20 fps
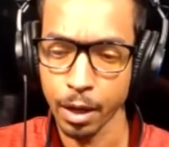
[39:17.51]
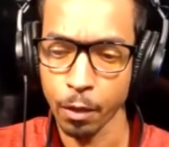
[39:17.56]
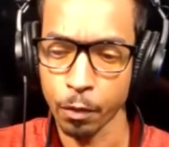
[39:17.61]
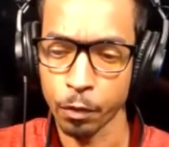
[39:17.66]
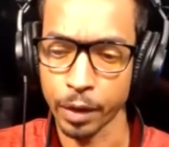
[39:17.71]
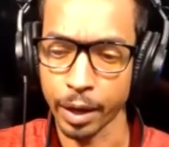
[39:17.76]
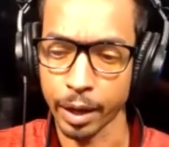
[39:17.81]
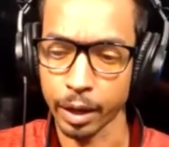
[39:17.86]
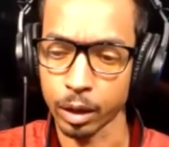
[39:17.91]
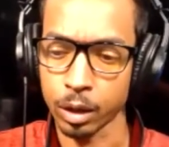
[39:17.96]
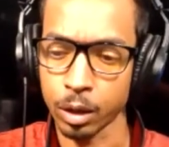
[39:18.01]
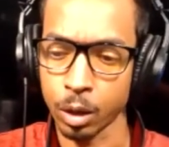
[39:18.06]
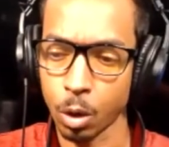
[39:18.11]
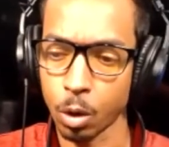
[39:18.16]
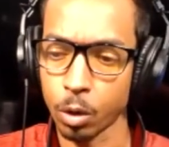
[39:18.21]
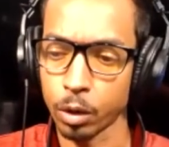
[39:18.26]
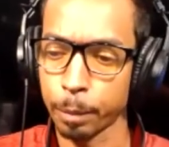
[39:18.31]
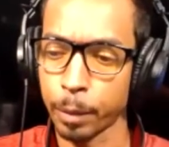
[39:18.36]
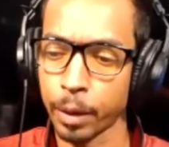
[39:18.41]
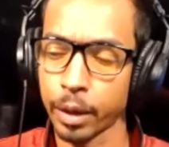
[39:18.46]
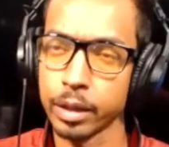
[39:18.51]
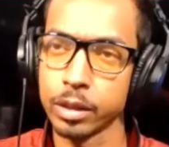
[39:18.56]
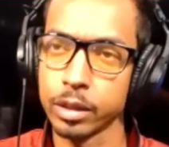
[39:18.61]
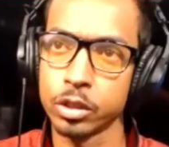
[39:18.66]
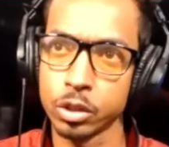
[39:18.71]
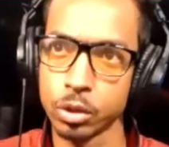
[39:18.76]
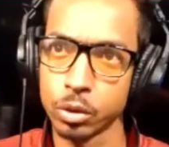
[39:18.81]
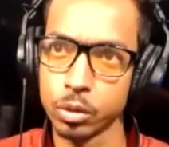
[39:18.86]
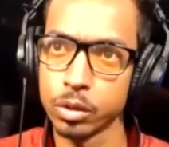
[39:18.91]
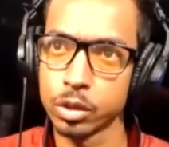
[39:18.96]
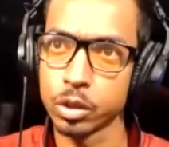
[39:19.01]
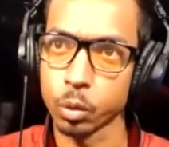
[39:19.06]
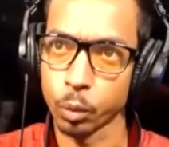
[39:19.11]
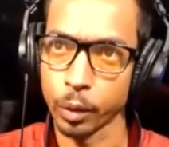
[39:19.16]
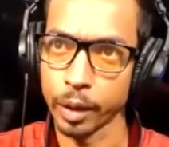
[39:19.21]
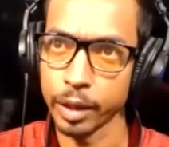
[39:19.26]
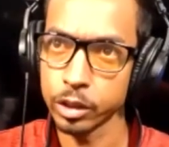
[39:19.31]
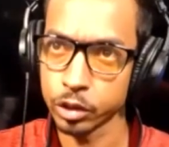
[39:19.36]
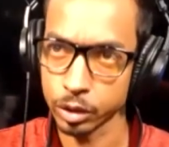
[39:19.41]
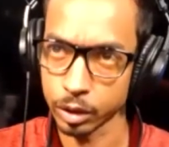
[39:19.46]
that called upon each student to
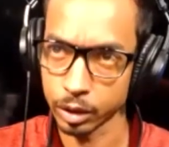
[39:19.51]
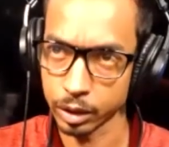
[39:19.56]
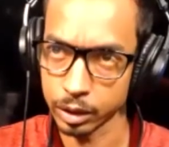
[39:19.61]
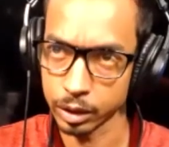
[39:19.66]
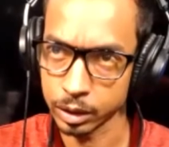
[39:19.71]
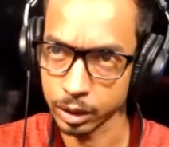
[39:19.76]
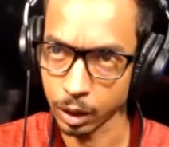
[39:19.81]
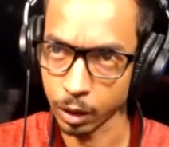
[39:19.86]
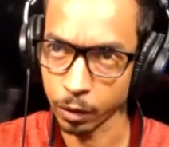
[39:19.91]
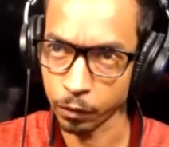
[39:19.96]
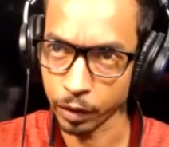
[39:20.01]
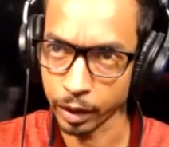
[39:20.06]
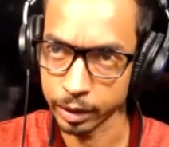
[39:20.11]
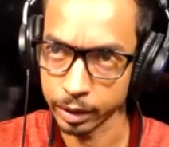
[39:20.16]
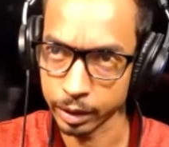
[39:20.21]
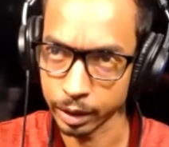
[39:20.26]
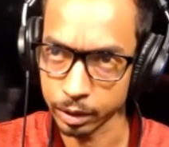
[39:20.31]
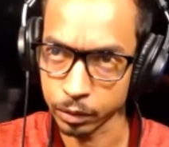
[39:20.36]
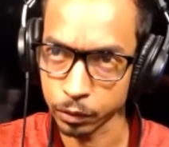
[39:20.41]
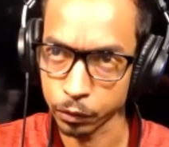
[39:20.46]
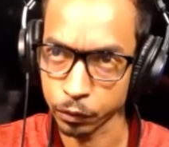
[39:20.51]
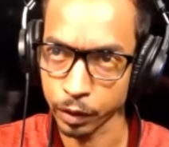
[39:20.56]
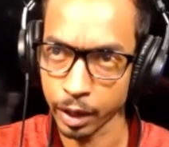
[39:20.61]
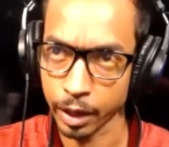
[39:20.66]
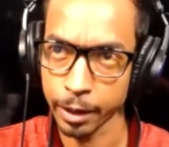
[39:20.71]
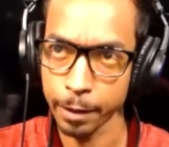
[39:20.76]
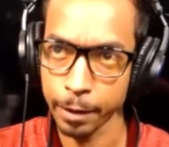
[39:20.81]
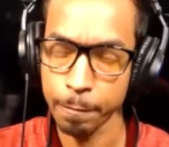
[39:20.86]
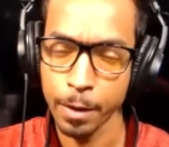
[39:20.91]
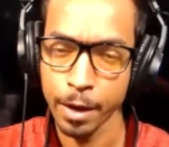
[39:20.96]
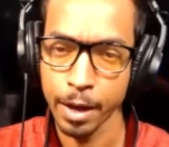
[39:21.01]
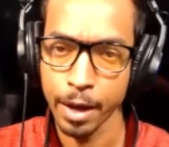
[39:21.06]
racially self-identify